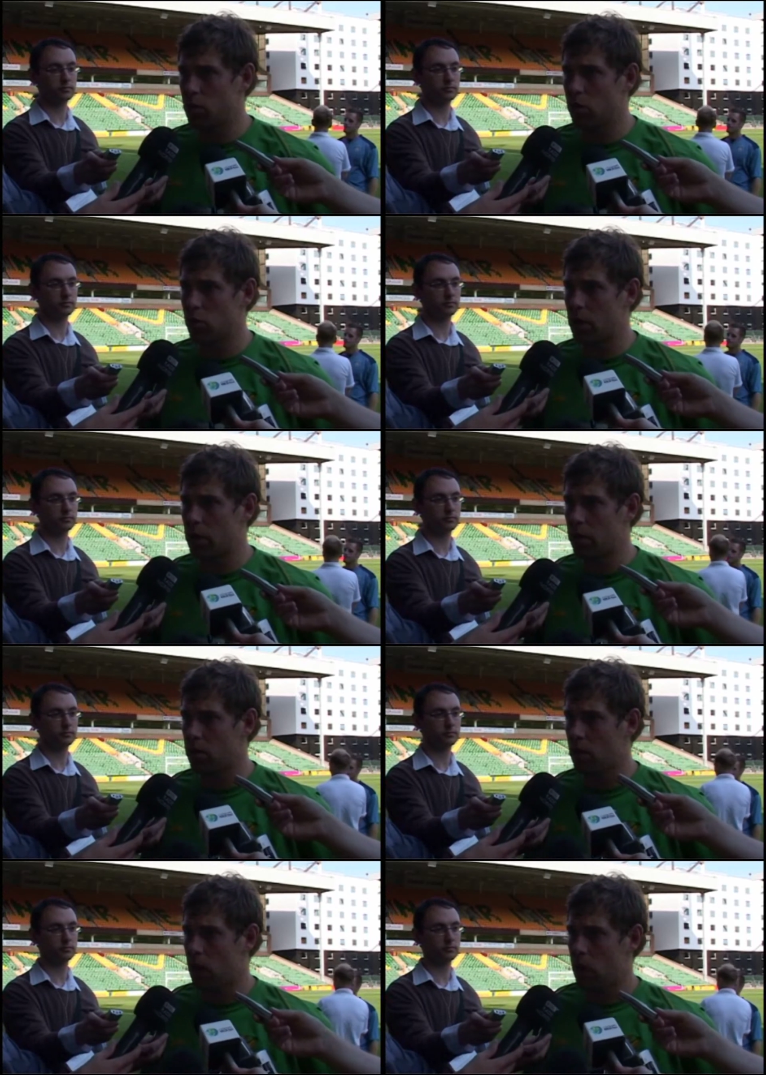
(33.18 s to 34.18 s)
Speaker 1: goals away, and
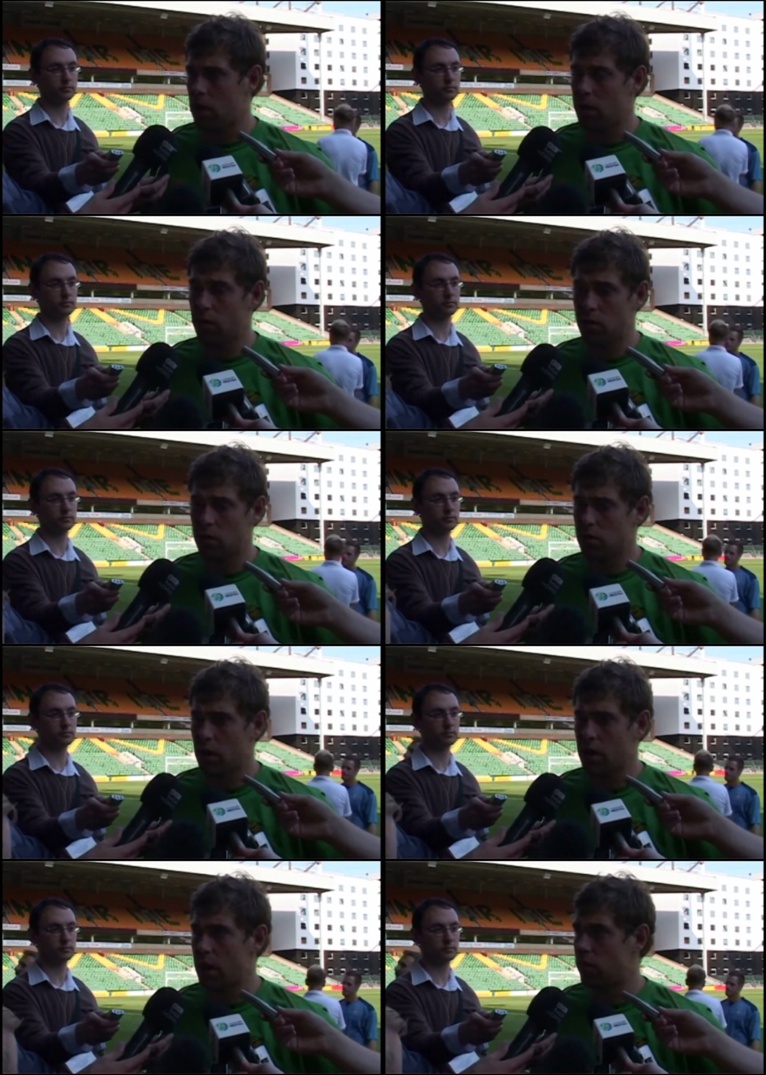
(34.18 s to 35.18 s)
even at
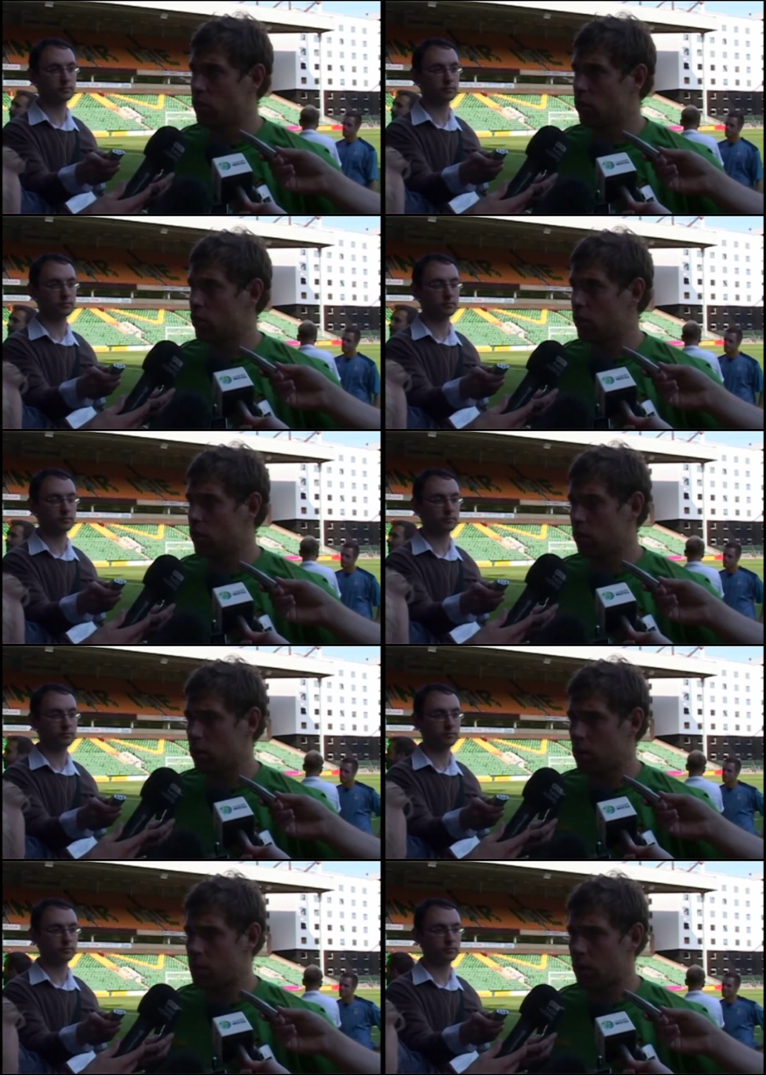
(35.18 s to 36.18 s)
any level, you're not going to you're not
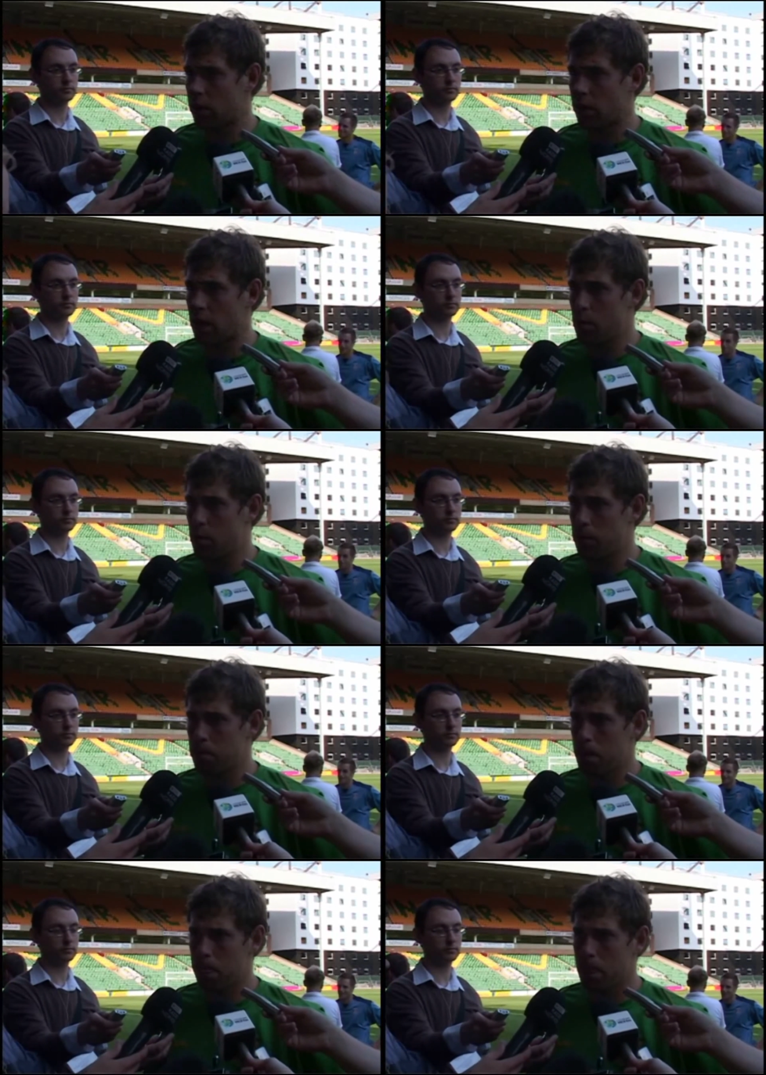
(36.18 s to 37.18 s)
going to get back in the game. And
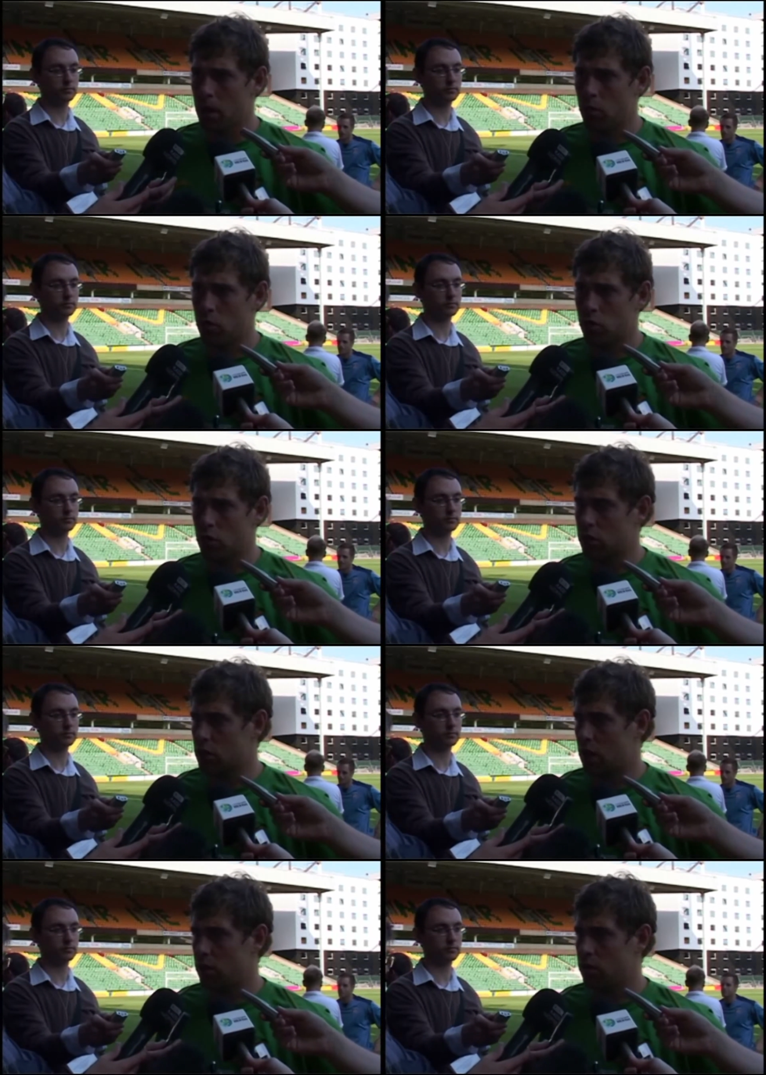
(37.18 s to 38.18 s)
we're going to
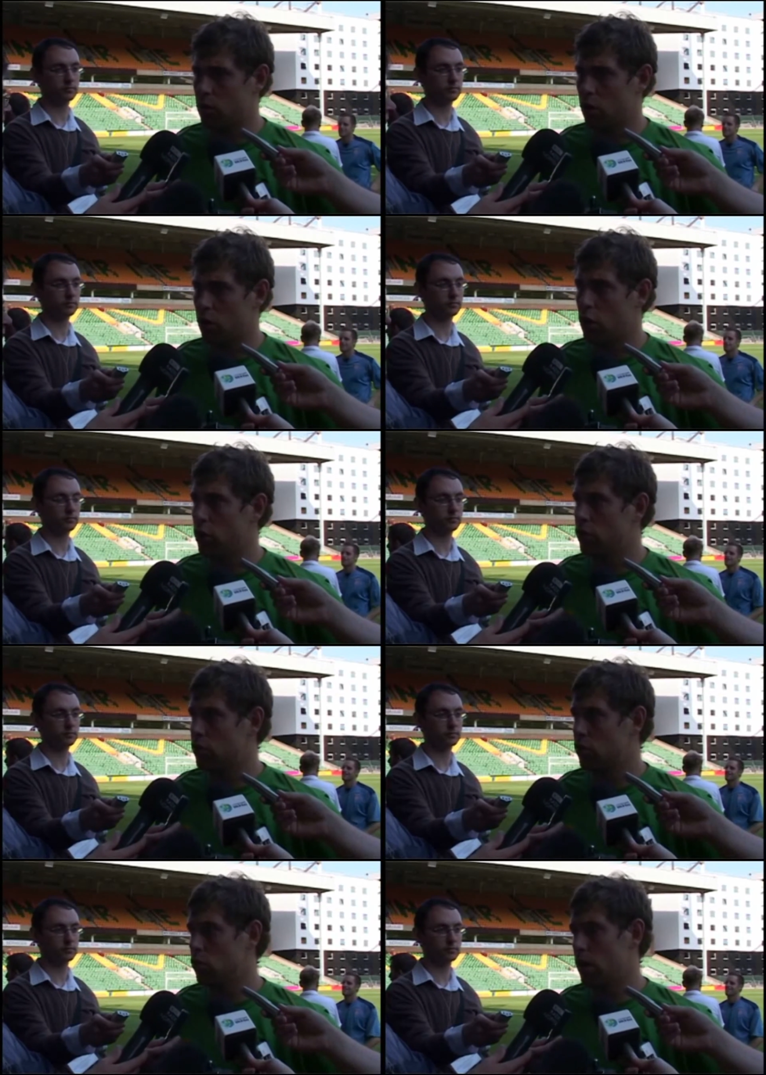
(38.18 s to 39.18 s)
start. We're going to learn
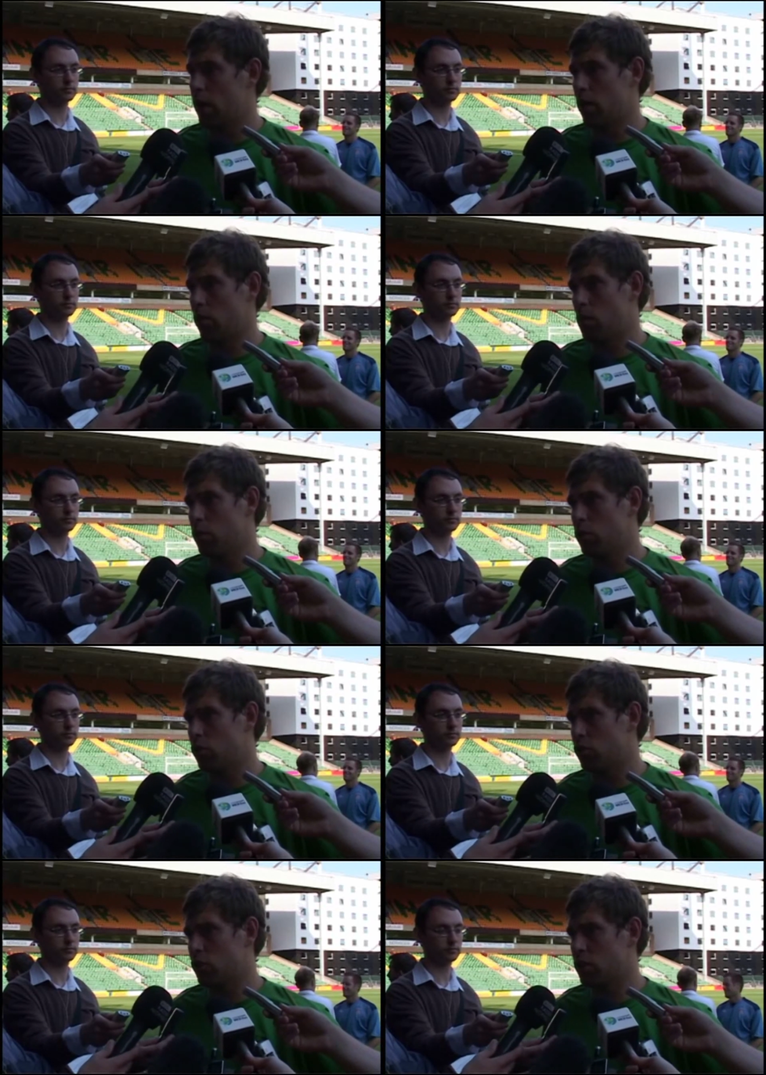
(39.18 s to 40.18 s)
to uh, when we do
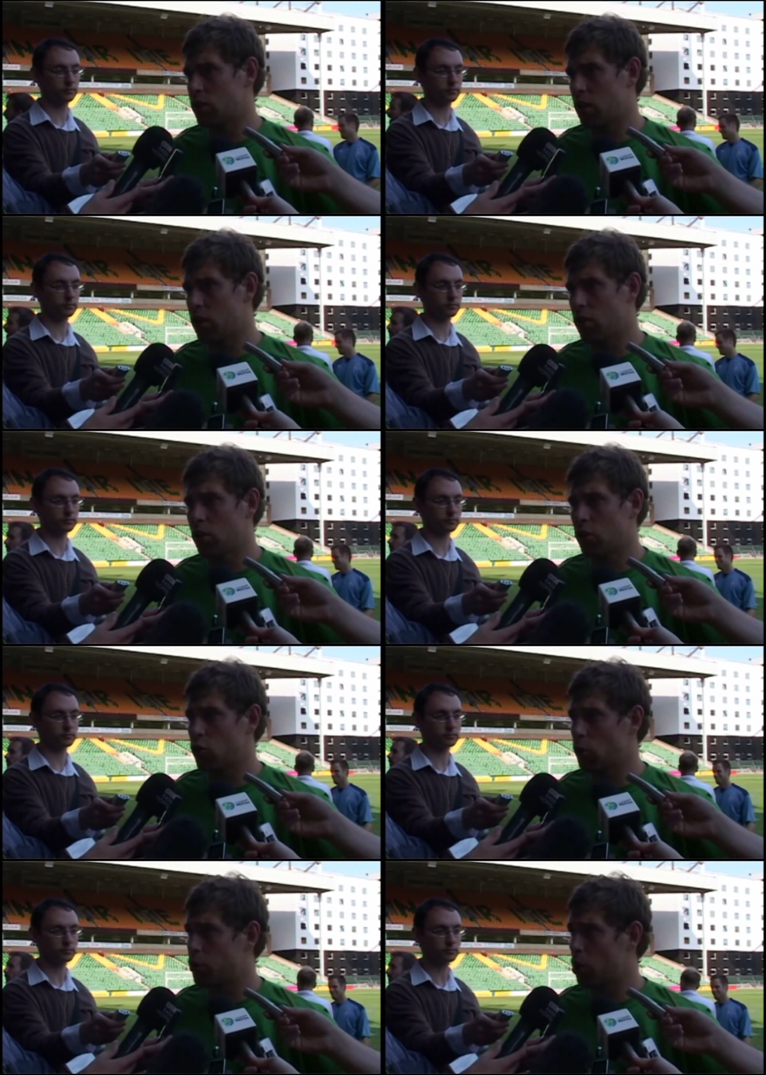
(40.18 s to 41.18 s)
concede to start
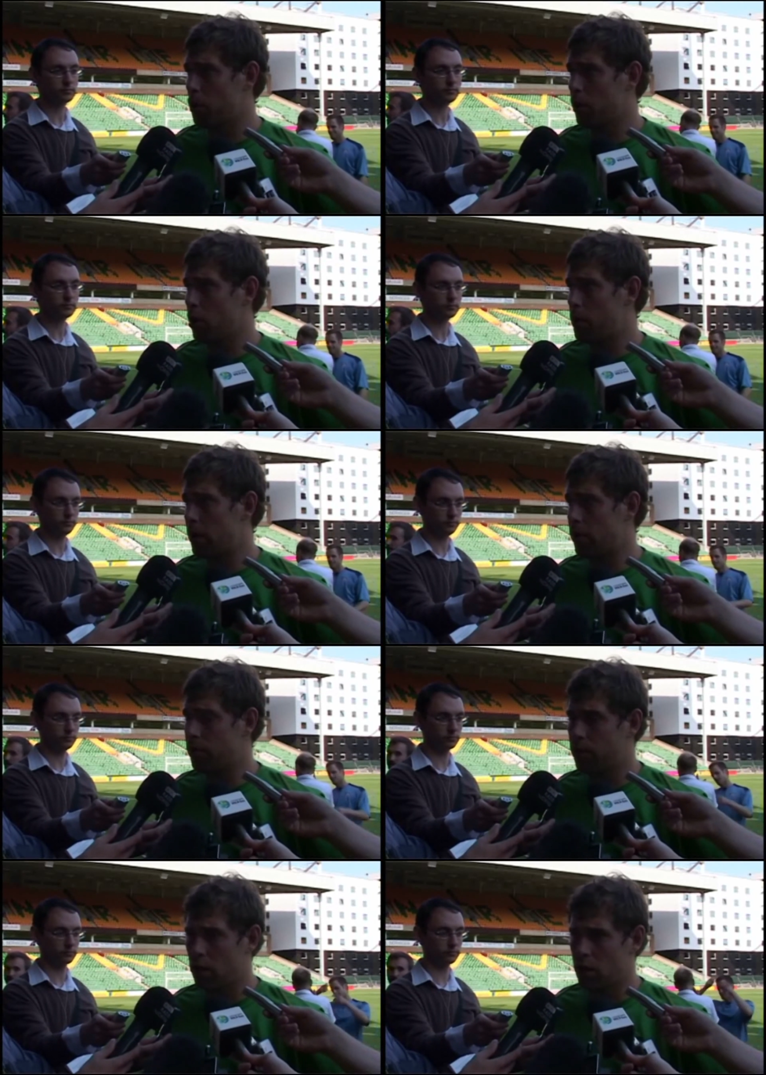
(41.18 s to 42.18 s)
shut up shop a little bit and
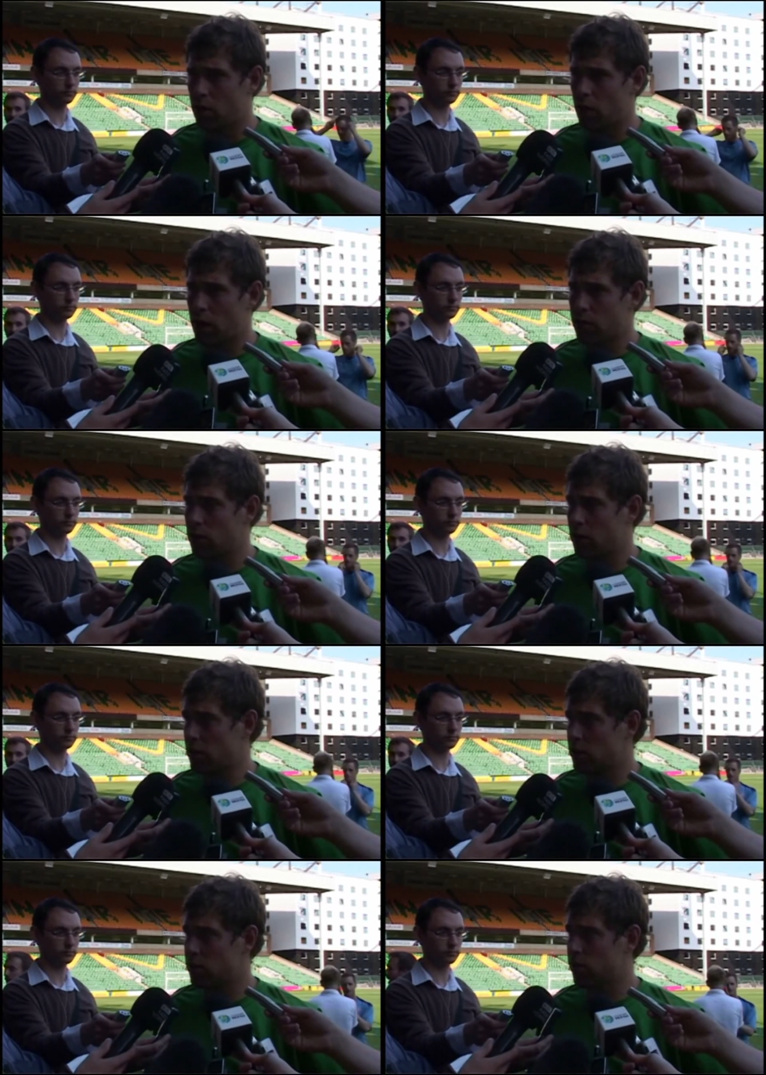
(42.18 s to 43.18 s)
relax for the
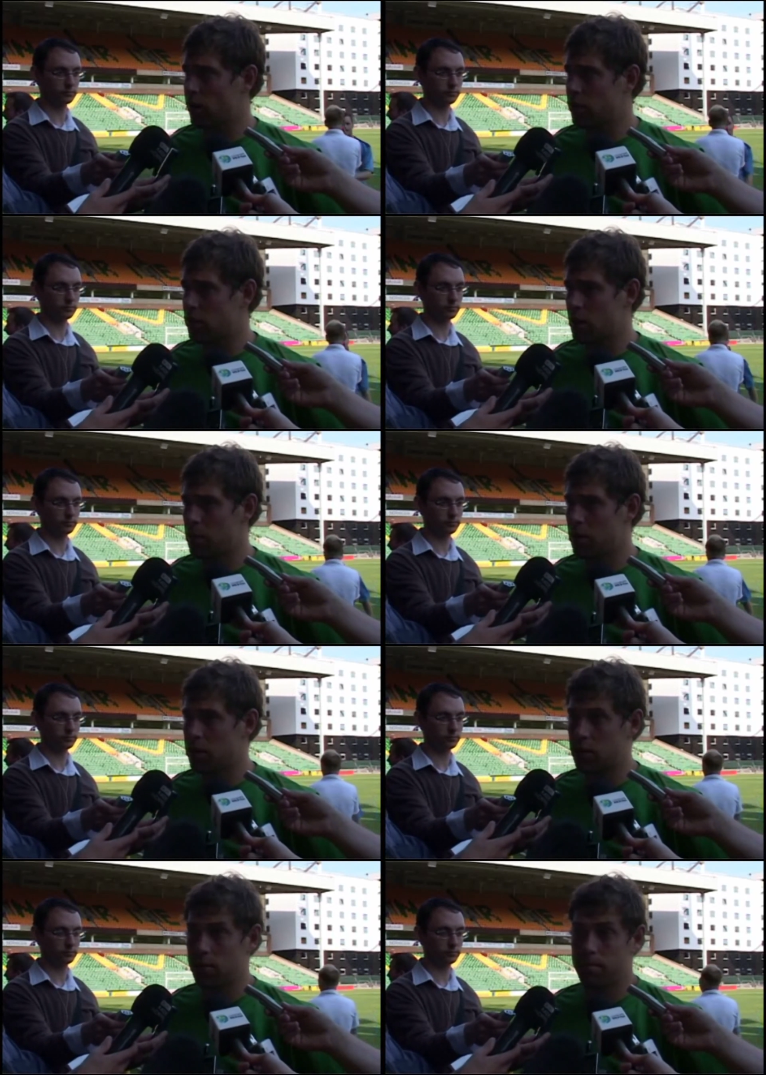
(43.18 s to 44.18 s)
next five to ten
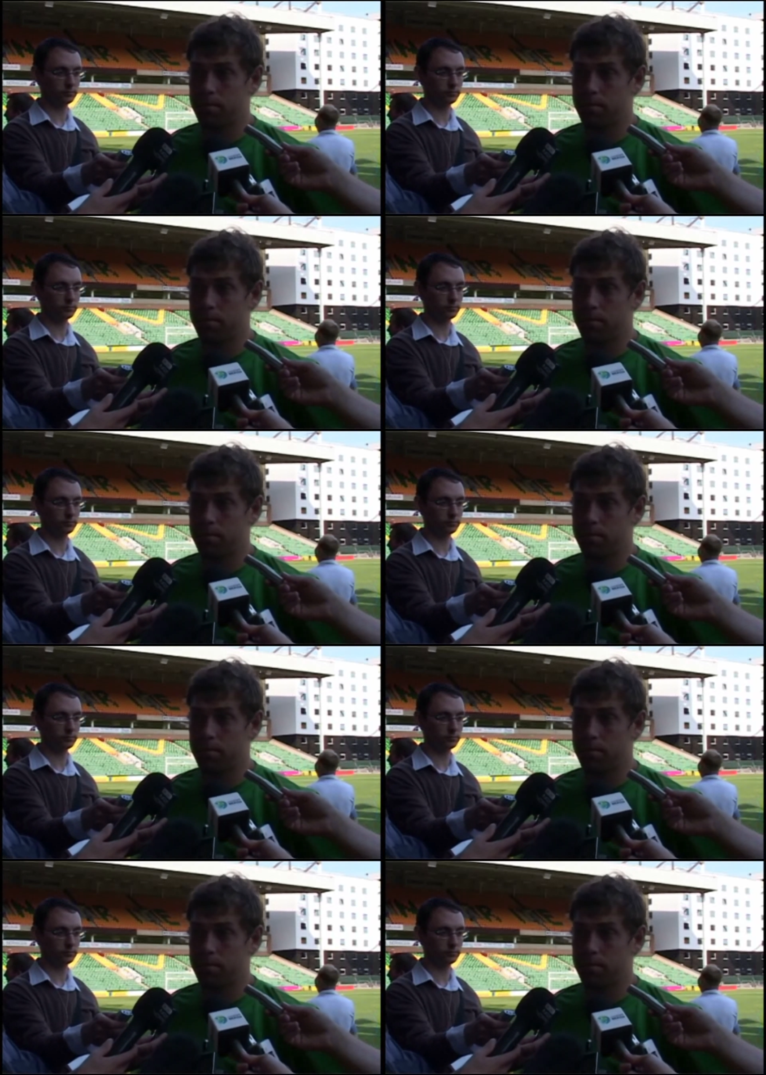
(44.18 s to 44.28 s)
minutes. And